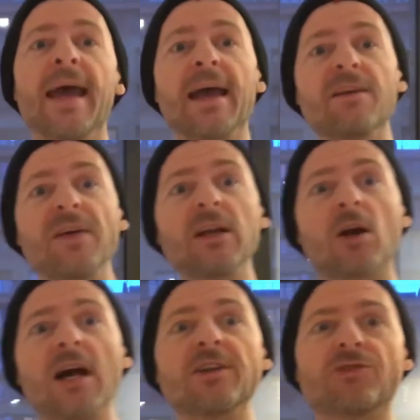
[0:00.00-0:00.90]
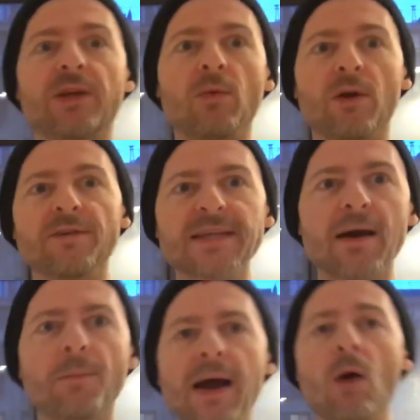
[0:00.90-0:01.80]
and I found it kind of tricky when I was
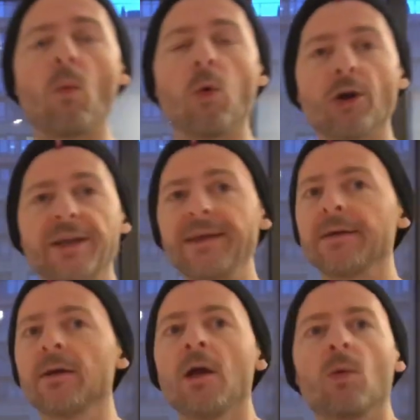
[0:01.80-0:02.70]
out about working,